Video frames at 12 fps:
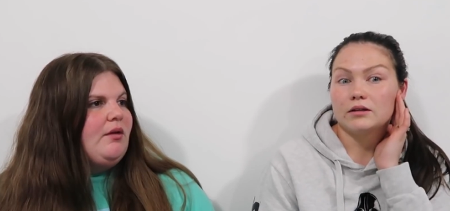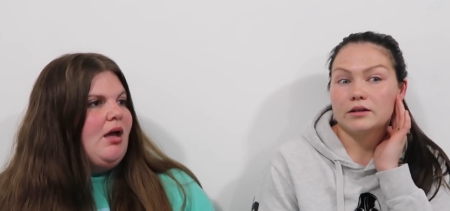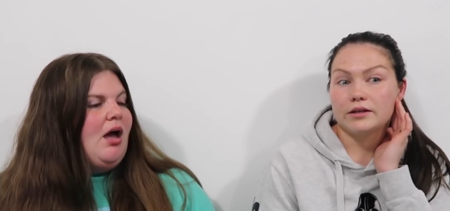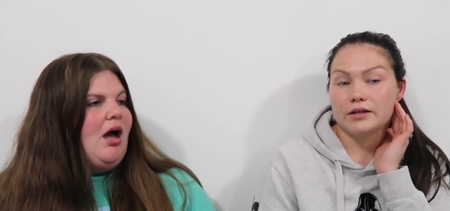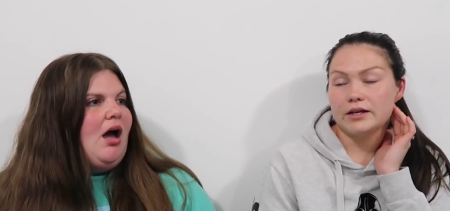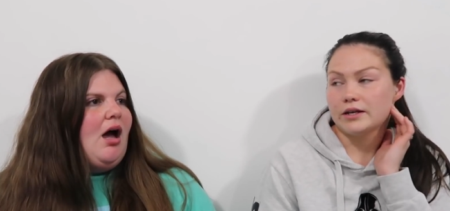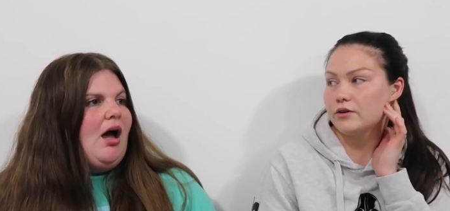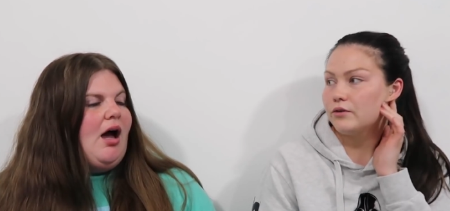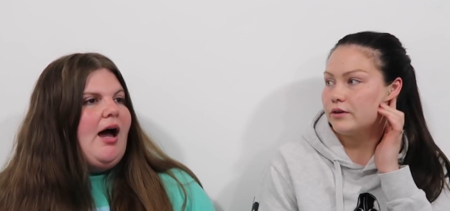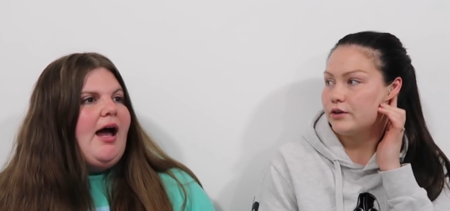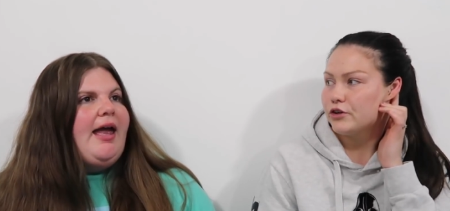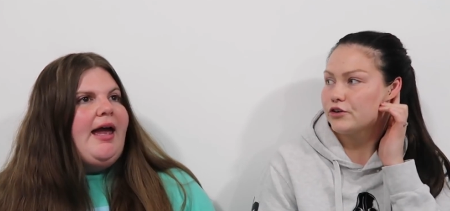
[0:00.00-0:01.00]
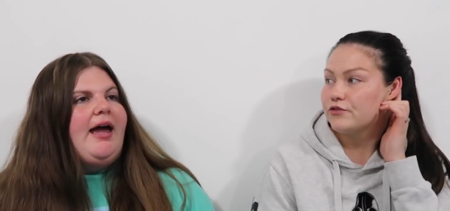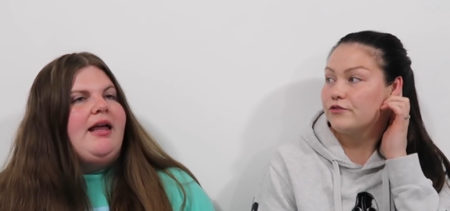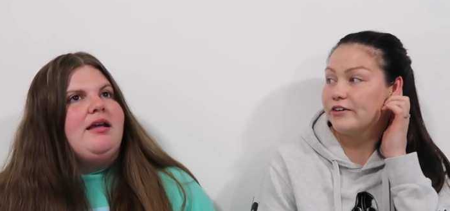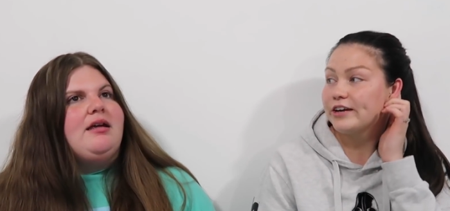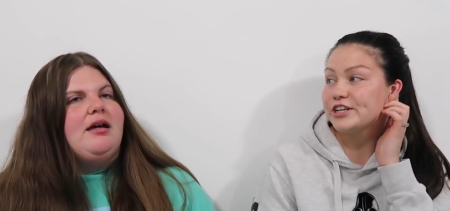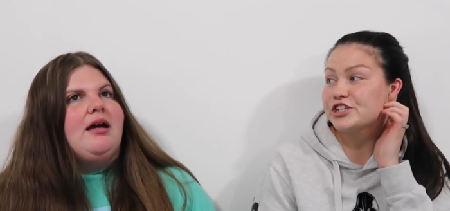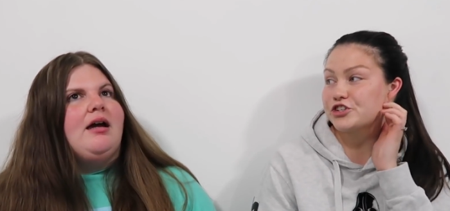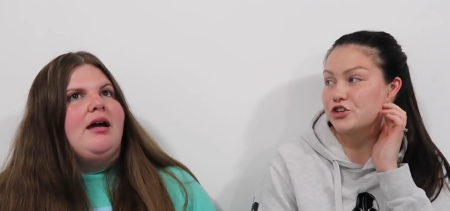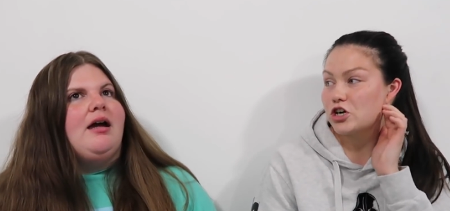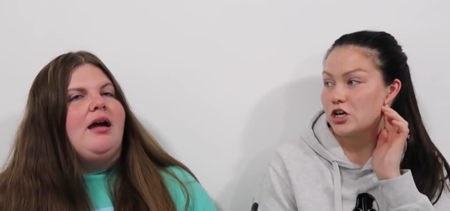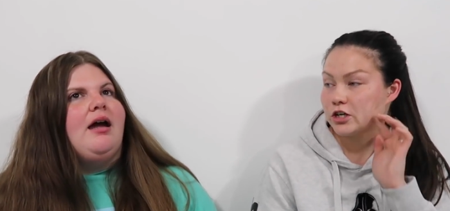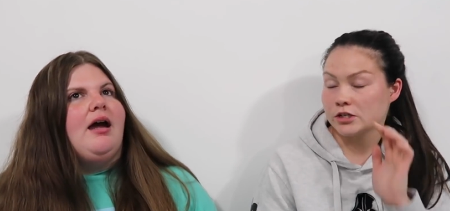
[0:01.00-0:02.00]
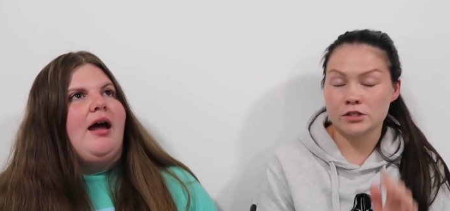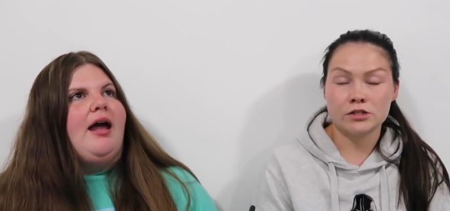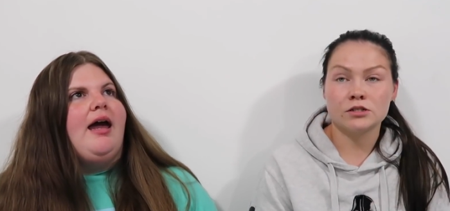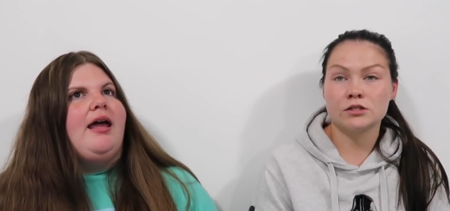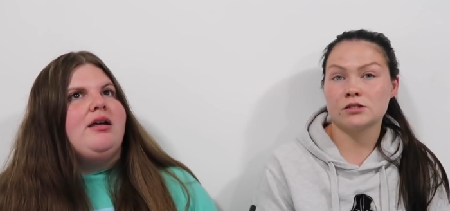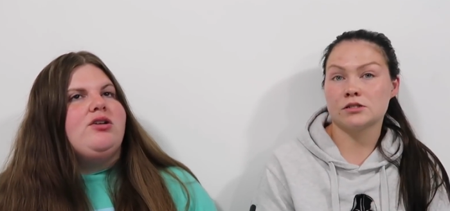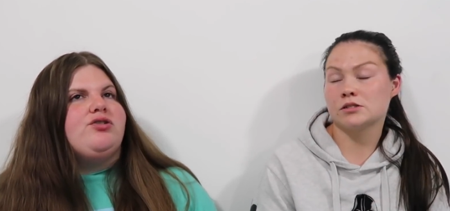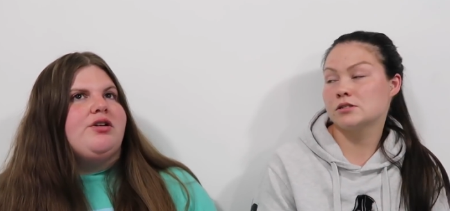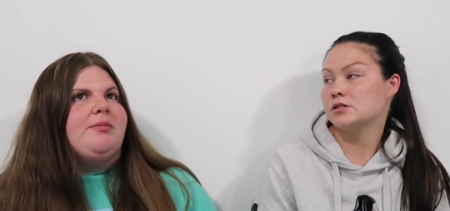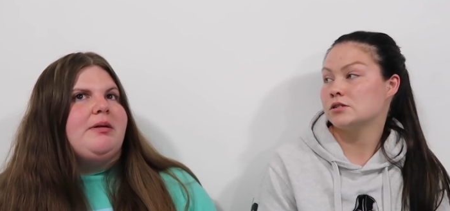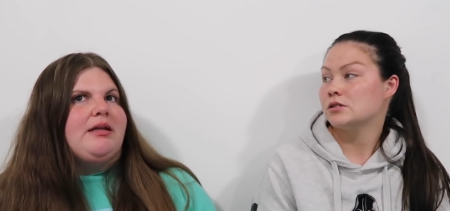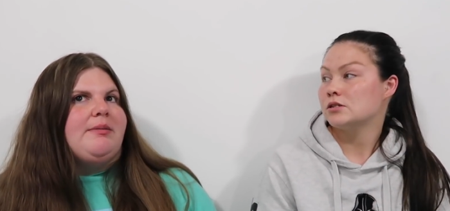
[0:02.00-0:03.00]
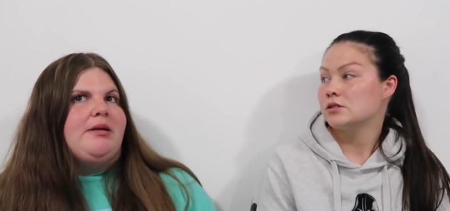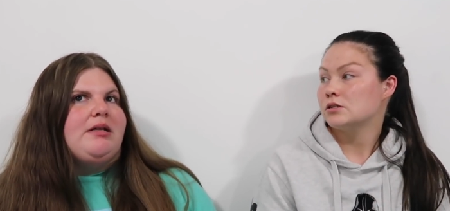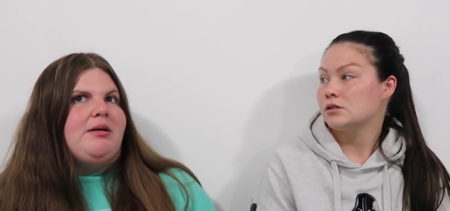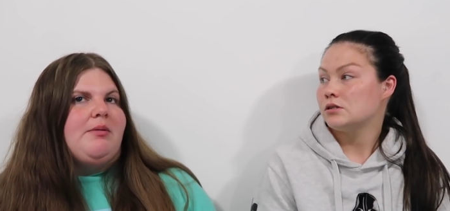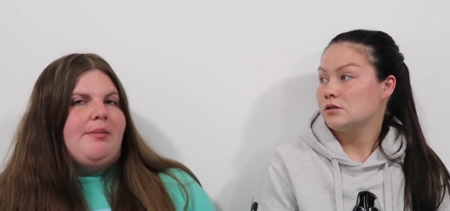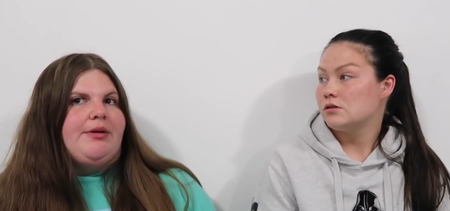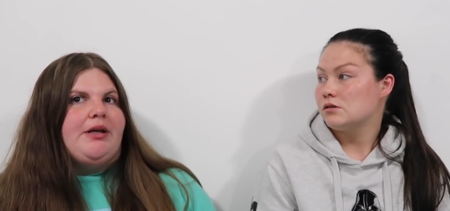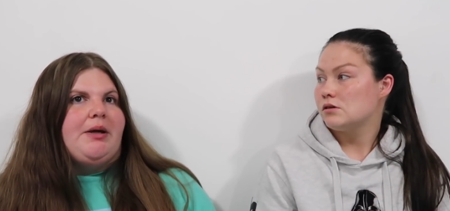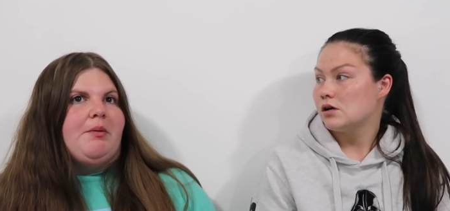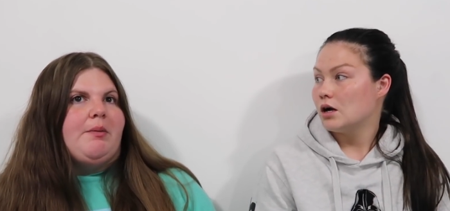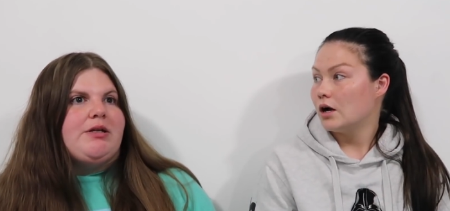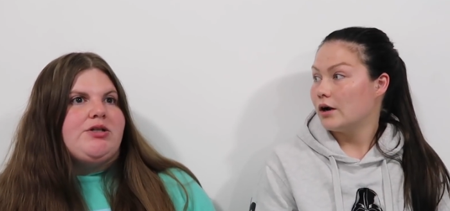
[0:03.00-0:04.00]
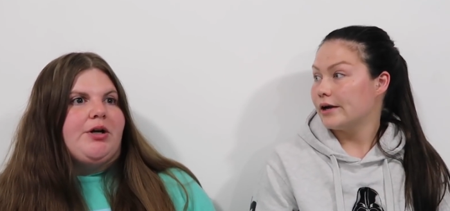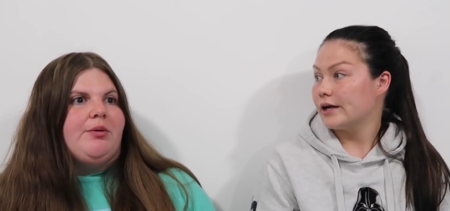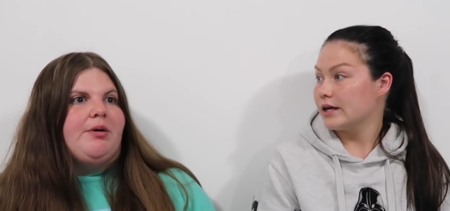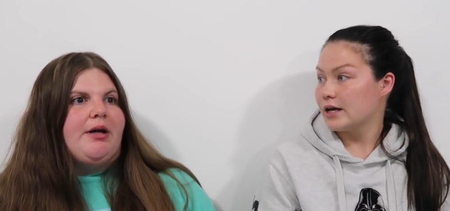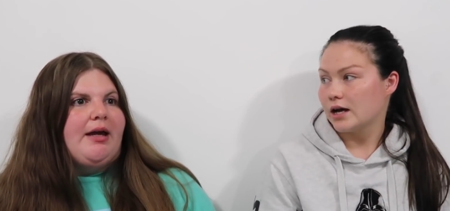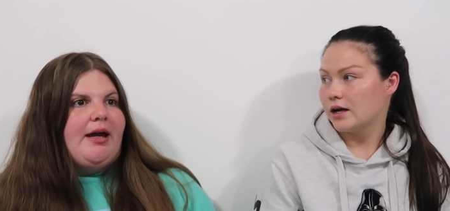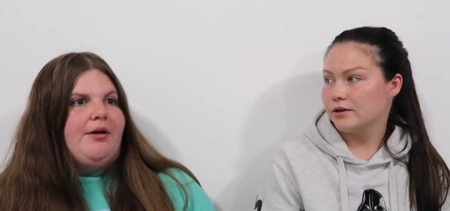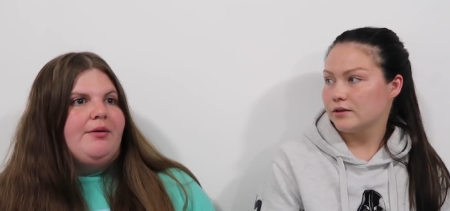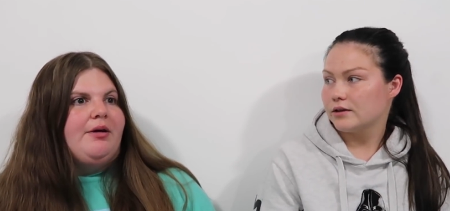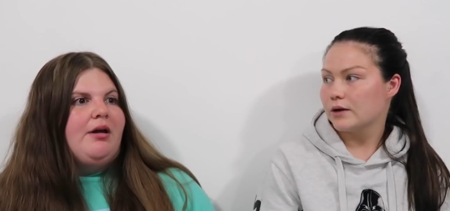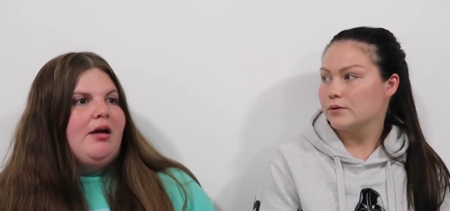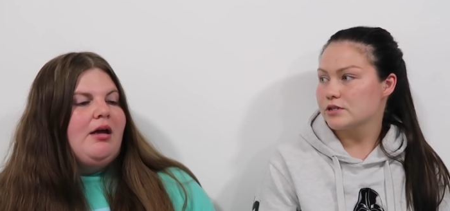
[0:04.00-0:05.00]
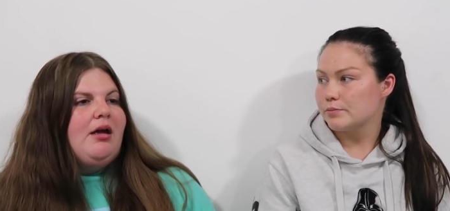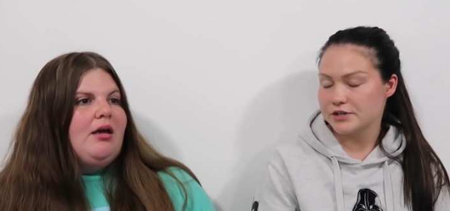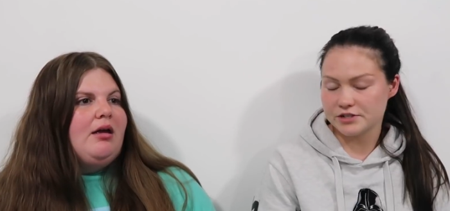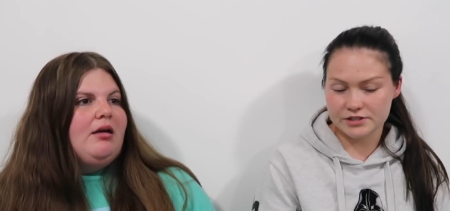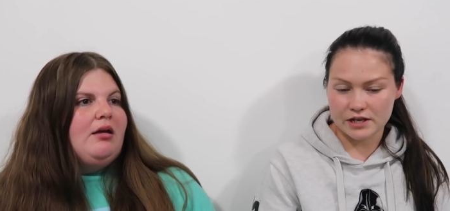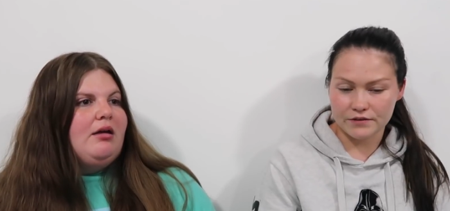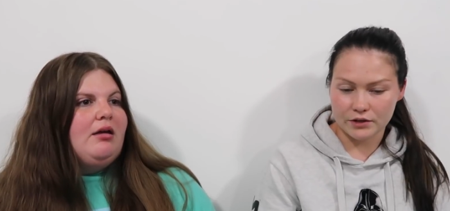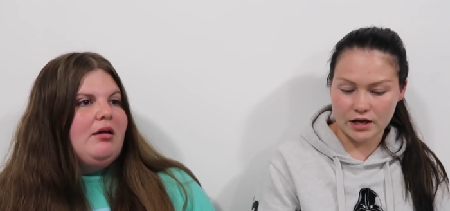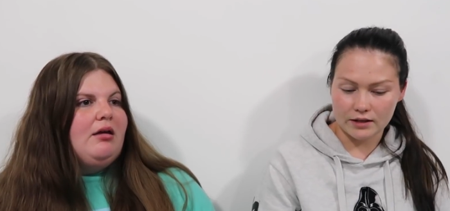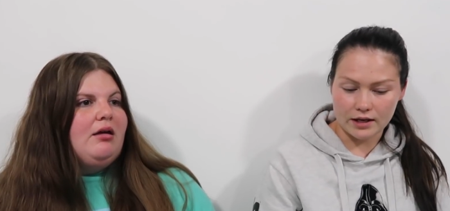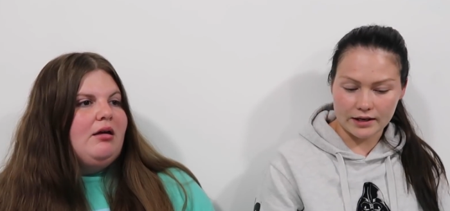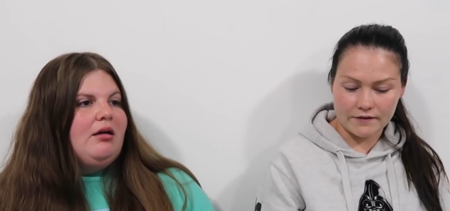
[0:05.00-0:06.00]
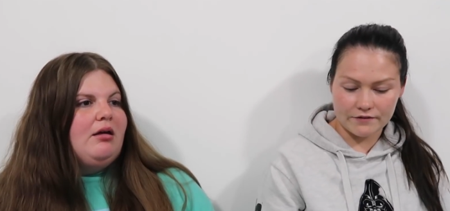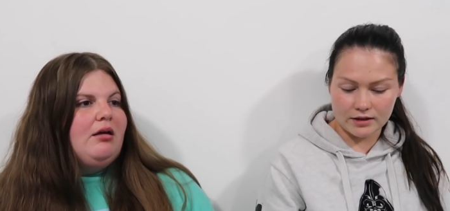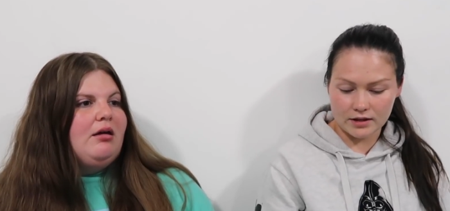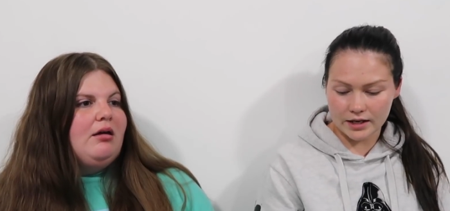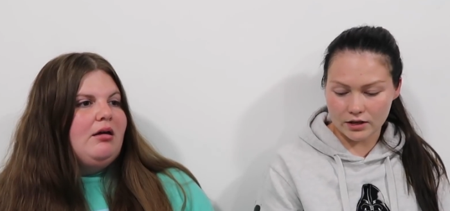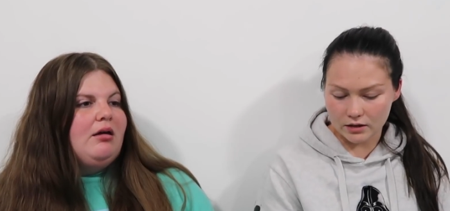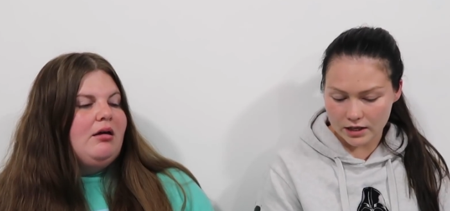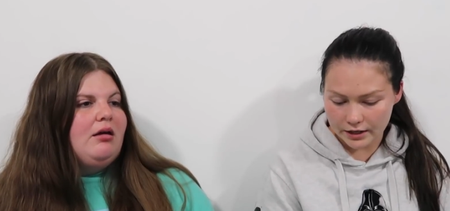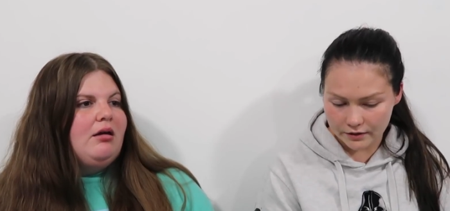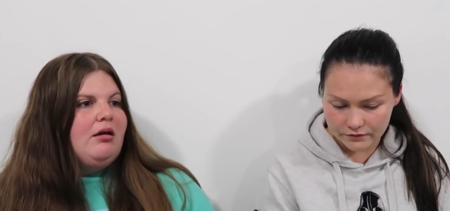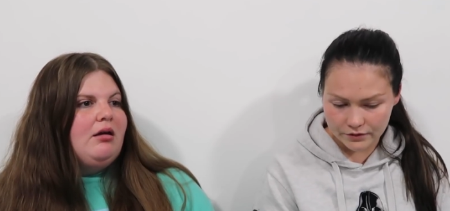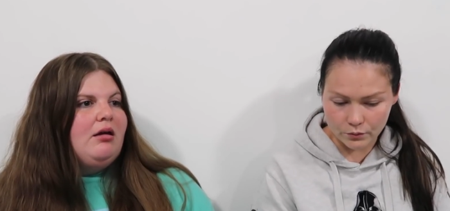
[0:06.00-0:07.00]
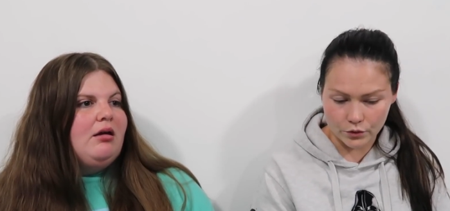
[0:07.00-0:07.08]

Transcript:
Speaker 1: Like yeah, you're, you're I had pretty
Speaker 2: strong. I had extremely limited mobility when we started.
Speaker 1: yeah, out. there was a bunch of stuff that you had. Like I feel like a lot of the